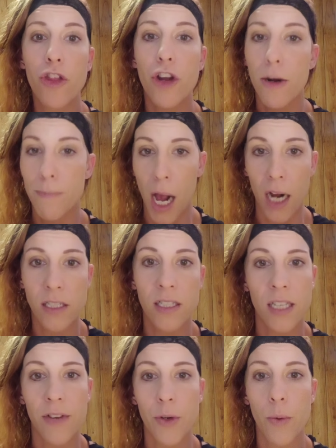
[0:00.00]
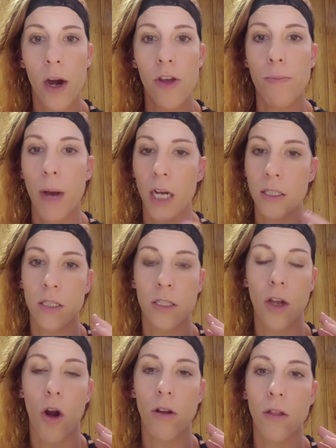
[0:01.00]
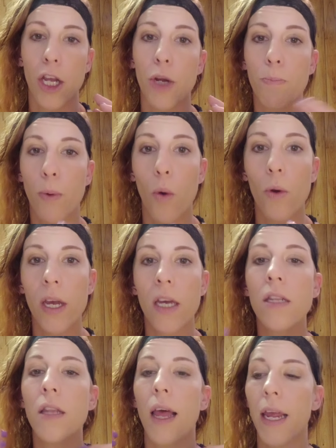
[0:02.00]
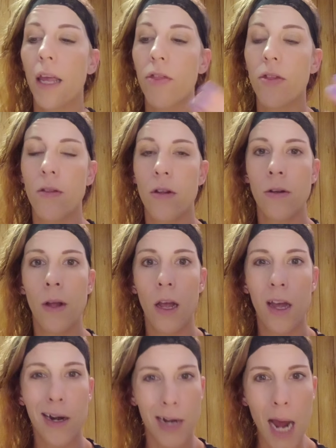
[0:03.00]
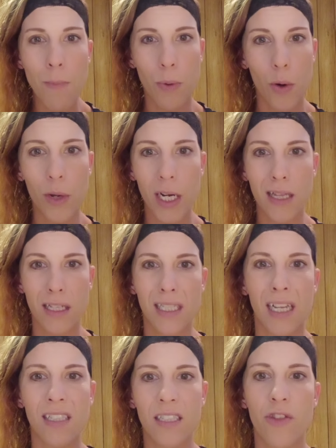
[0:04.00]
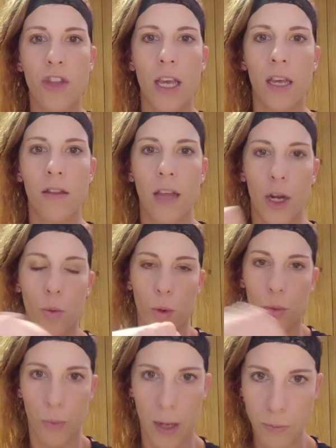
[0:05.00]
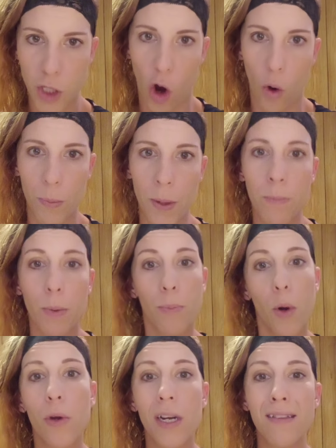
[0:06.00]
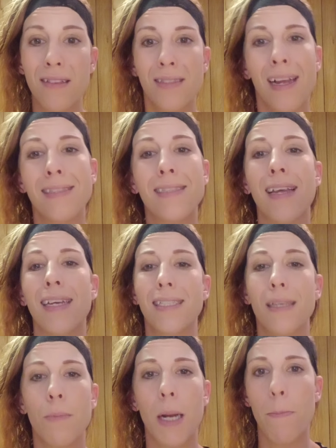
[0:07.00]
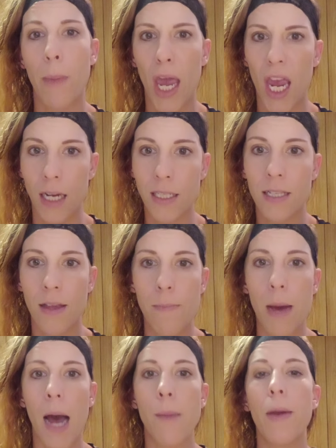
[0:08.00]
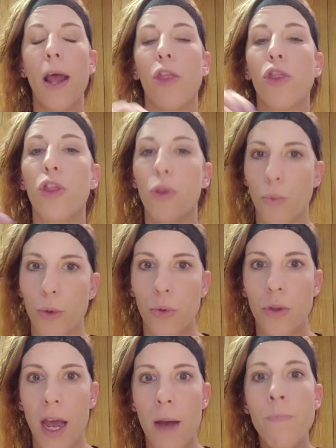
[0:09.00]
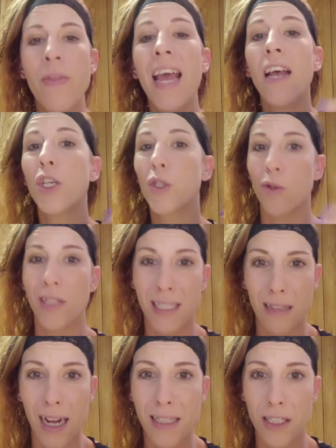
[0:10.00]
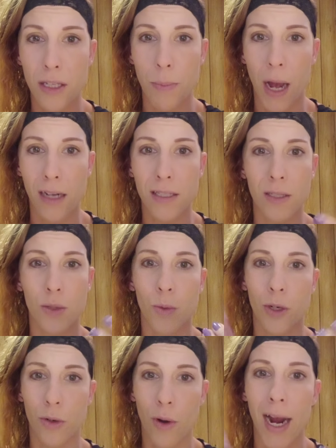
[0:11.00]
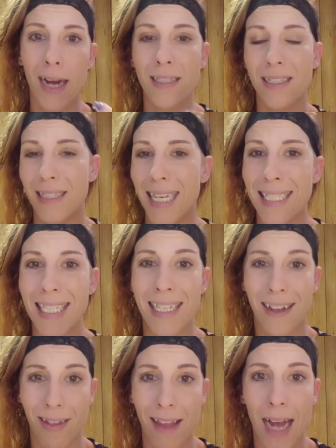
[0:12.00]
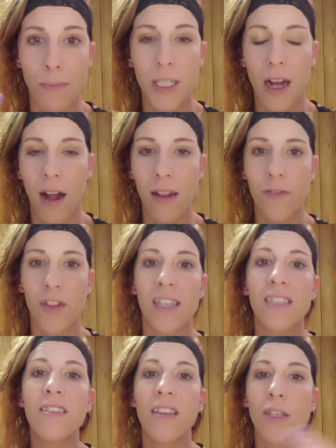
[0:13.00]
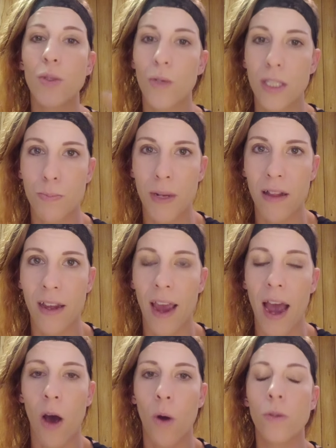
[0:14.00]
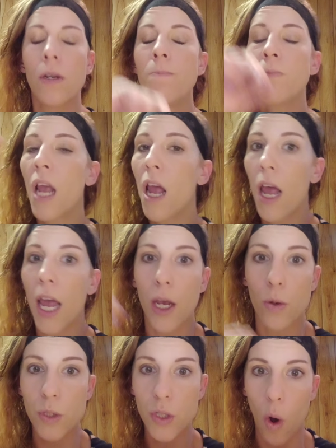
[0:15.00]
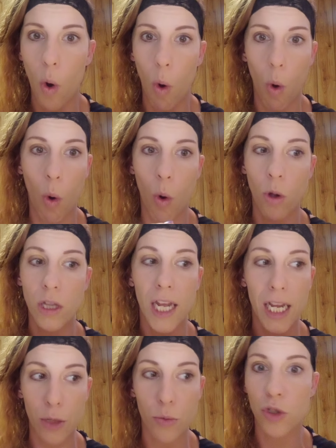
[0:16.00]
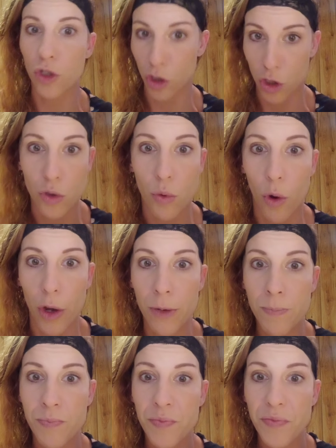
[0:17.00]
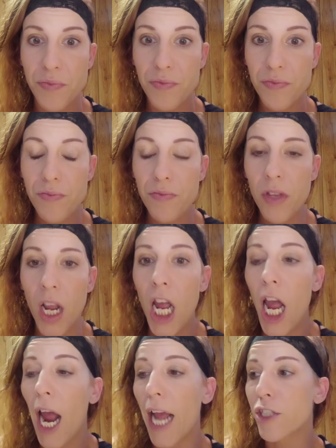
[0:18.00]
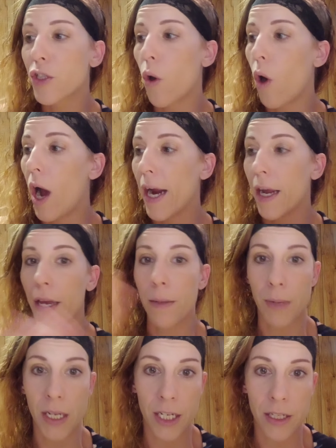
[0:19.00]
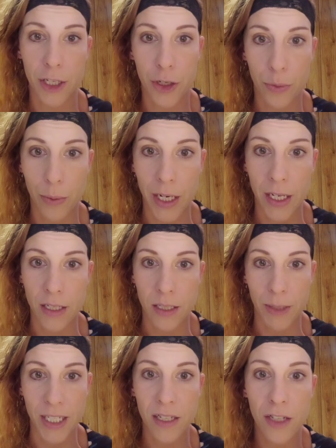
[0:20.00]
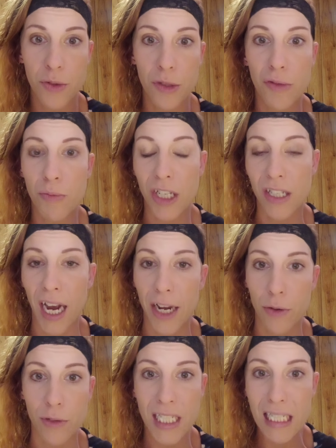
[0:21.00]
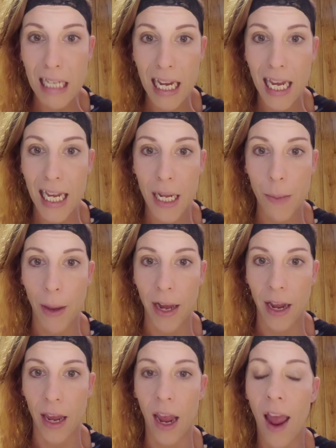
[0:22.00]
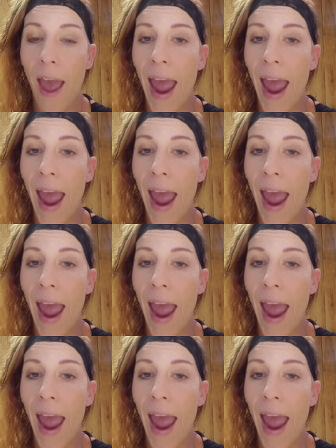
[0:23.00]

There are boxes everywhere. The boxes are like broken, like not broken in the sense that they like were ripped open, but broken in the sense like somebody picked them up and threw them. So the sides of the boxes were cracked, dented, collapsed, all of this. Things were spilling out. It was a whole, like it was destroyed. And so I immediately go running into my son's room because I don't see anybody.